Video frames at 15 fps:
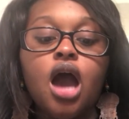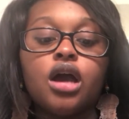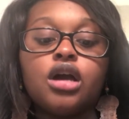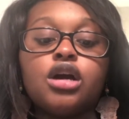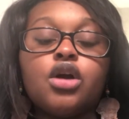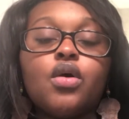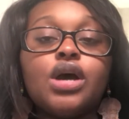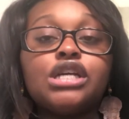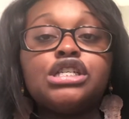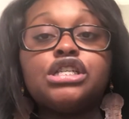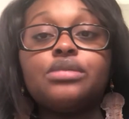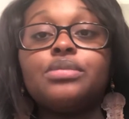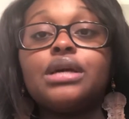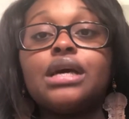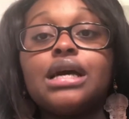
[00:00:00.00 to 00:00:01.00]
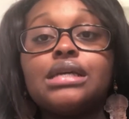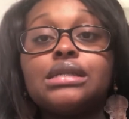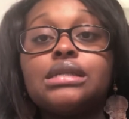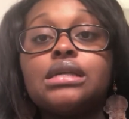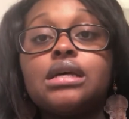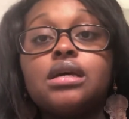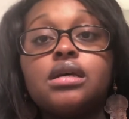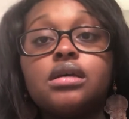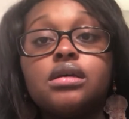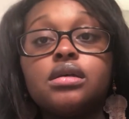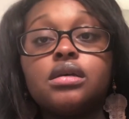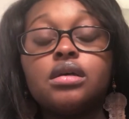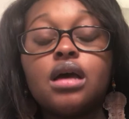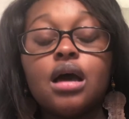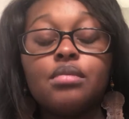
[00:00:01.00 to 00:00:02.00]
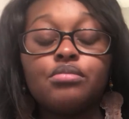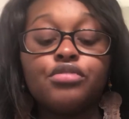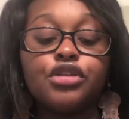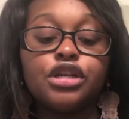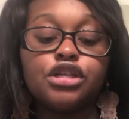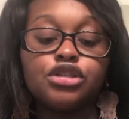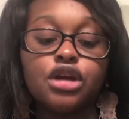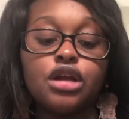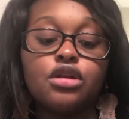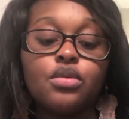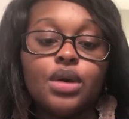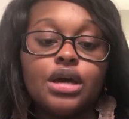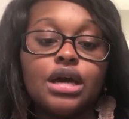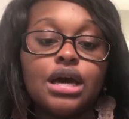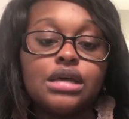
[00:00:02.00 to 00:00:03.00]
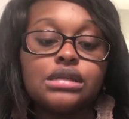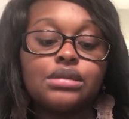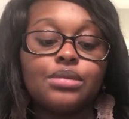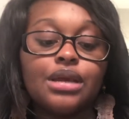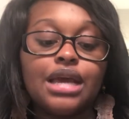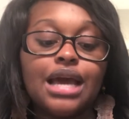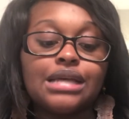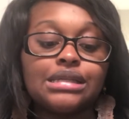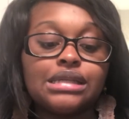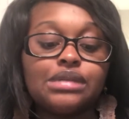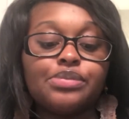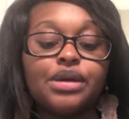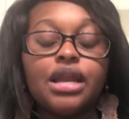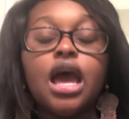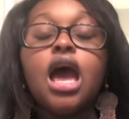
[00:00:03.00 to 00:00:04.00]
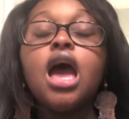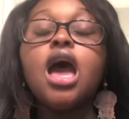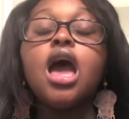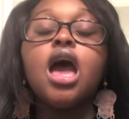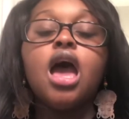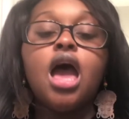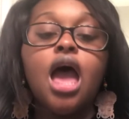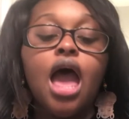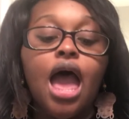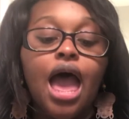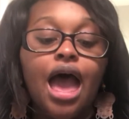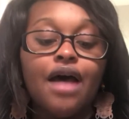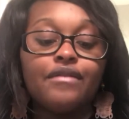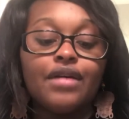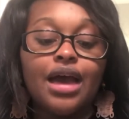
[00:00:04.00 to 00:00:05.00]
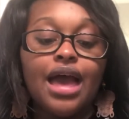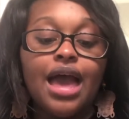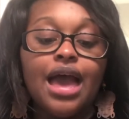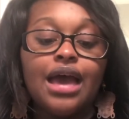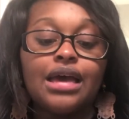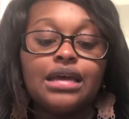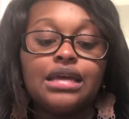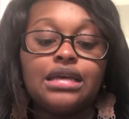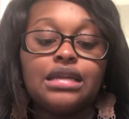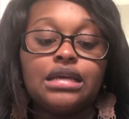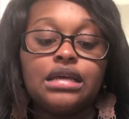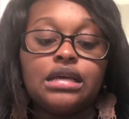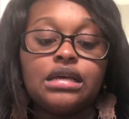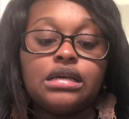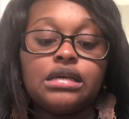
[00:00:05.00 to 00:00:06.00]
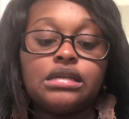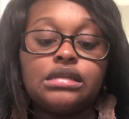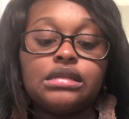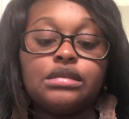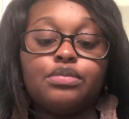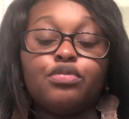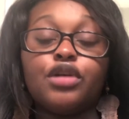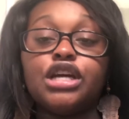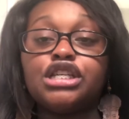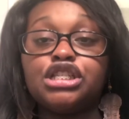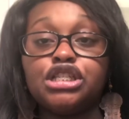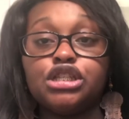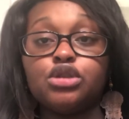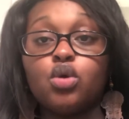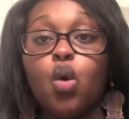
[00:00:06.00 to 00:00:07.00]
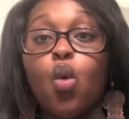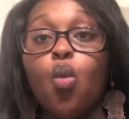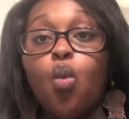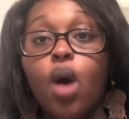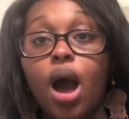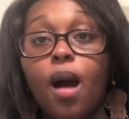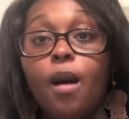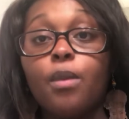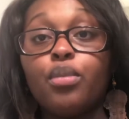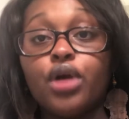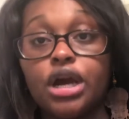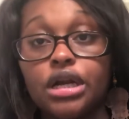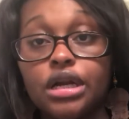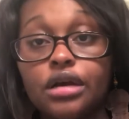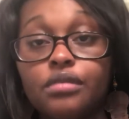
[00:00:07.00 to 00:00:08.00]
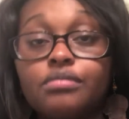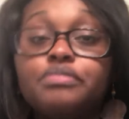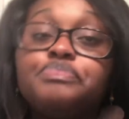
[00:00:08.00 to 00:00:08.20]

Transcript: good question, because I'm pretty sure I know why somebody asked this, but have I had any depression while pregnant?